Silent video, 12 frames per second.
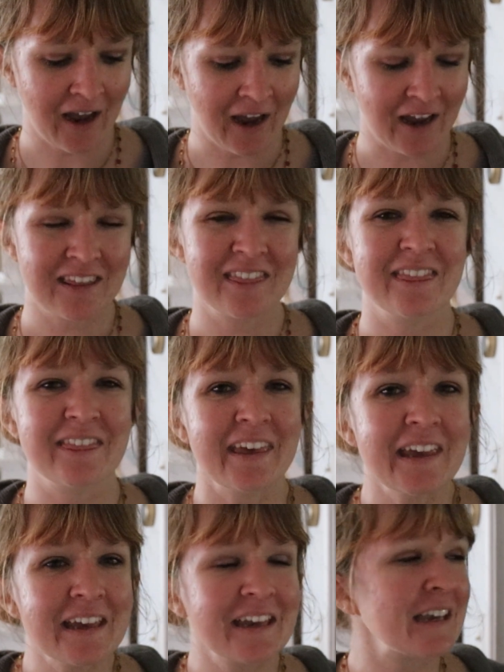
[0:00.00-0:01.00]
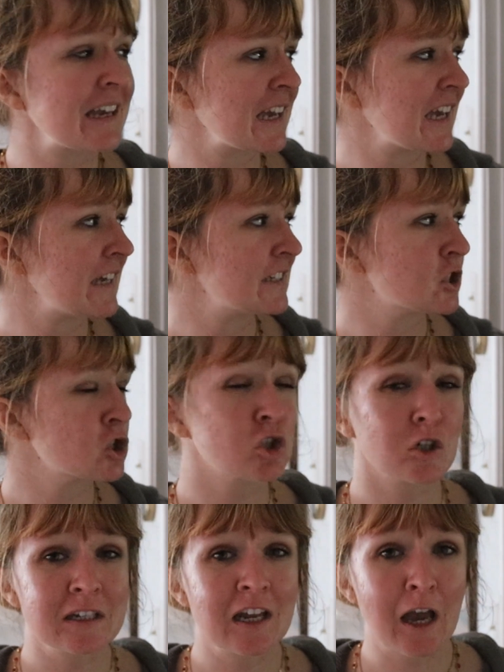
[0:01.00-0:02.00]
I think it
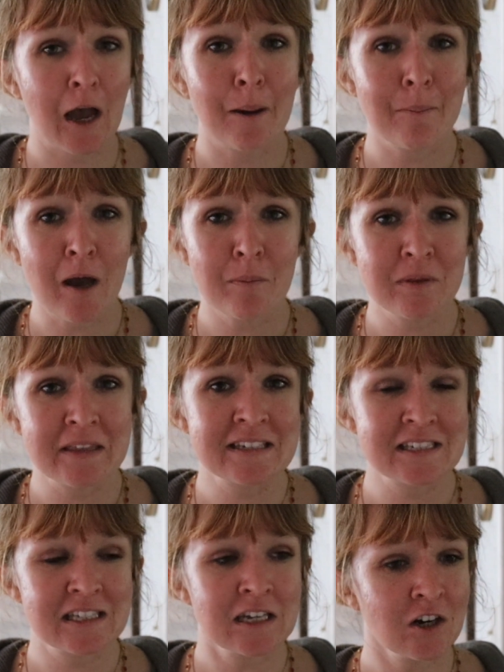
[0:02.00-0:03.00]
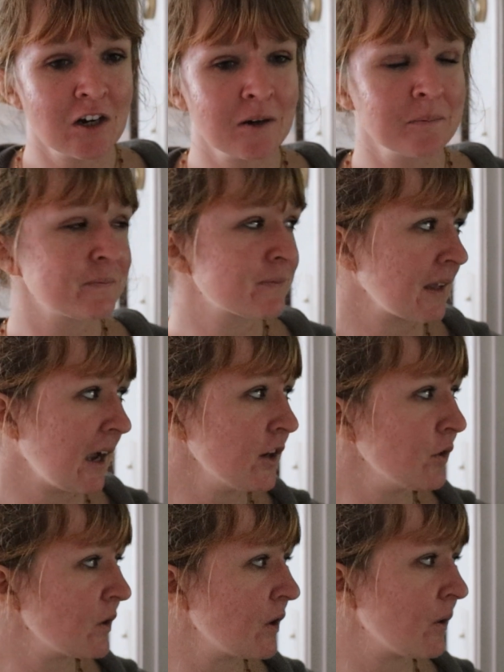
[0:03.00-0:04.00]
should come up this year. I
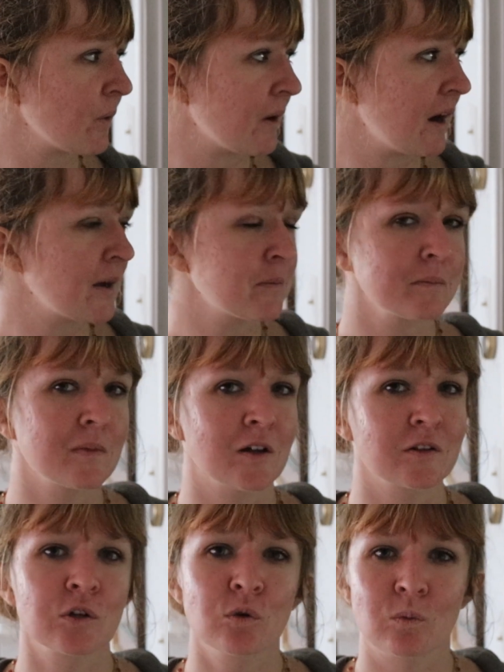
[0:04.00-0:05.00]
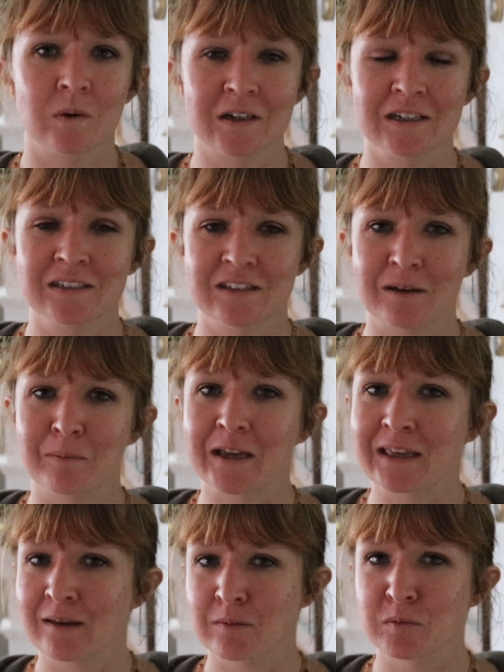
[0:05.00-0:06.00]
don't know. I'm a little worried that
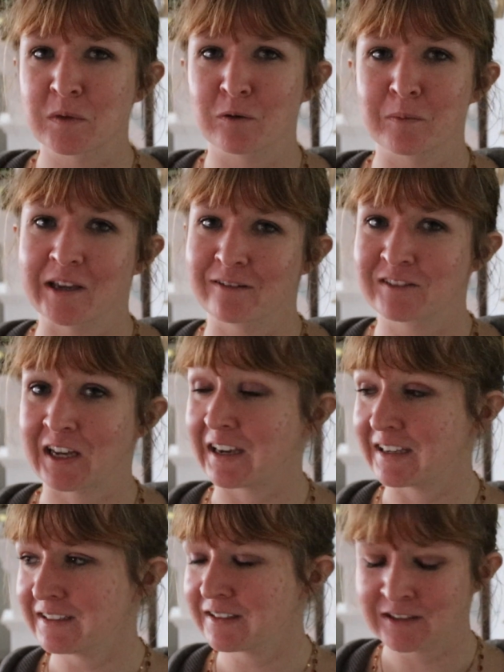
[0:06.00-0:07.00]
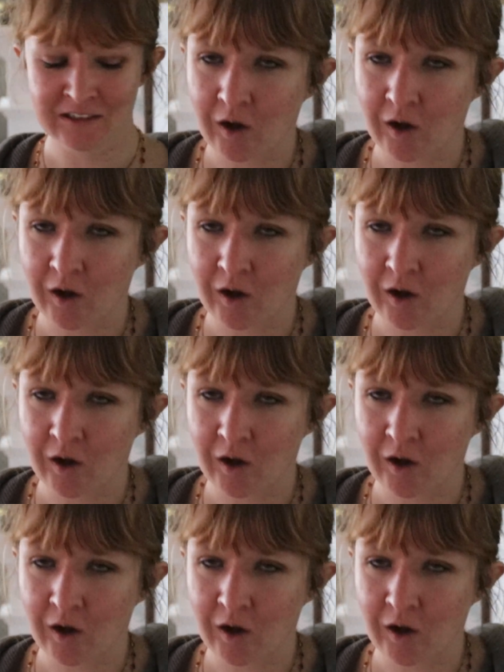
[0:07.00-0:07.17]
my chamomile might have died.